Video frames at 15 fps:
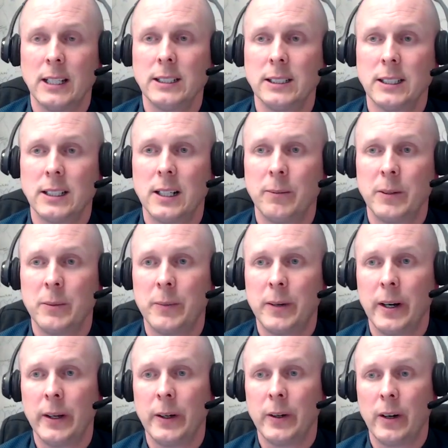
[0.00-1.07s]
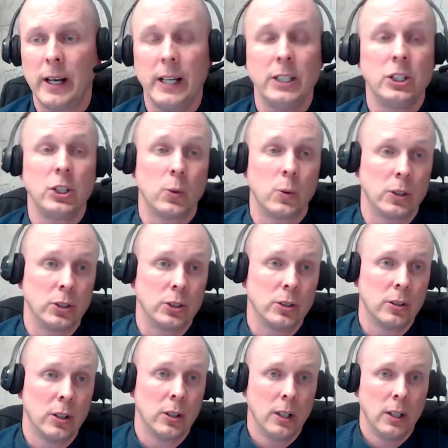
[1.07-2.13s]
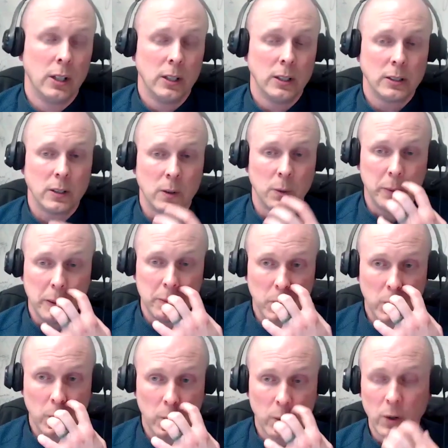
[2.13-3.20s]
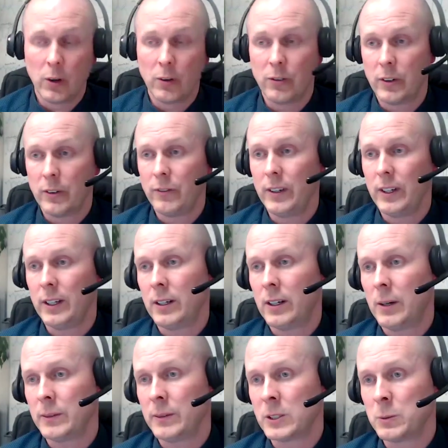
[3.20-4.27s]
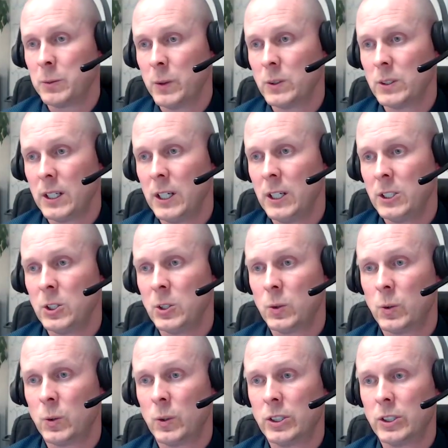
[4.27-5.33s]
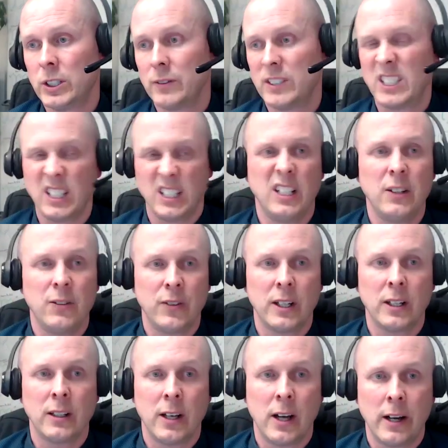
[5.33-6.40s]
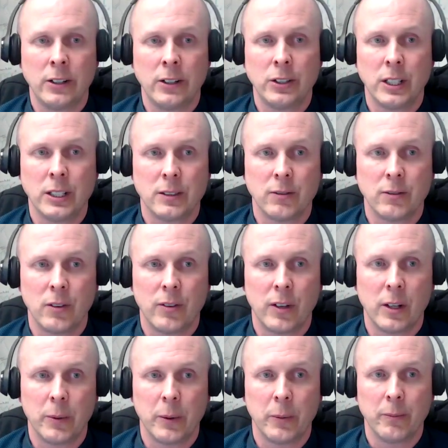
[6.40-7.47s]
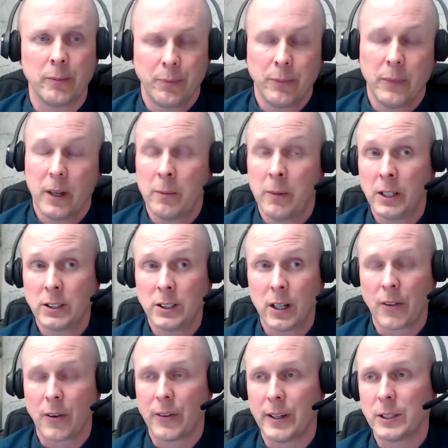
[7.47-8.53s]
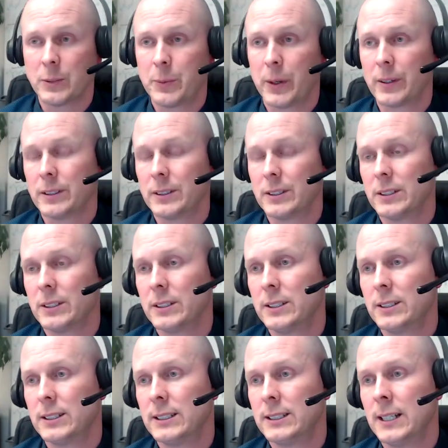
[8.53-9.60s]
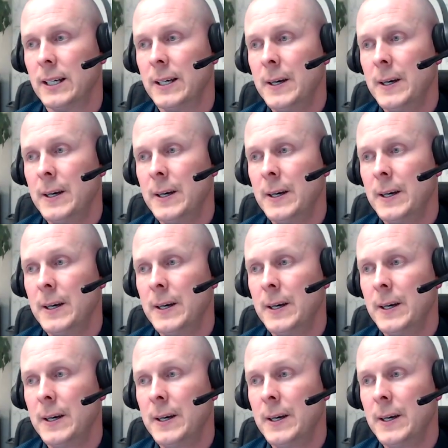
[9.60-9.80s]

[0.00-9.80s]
things that come to mind are Agent Orange. So people who were over in Vietnam exposed to Agent Orange have a significantly higher chance of developing, amongst other things, Parkinson's disease.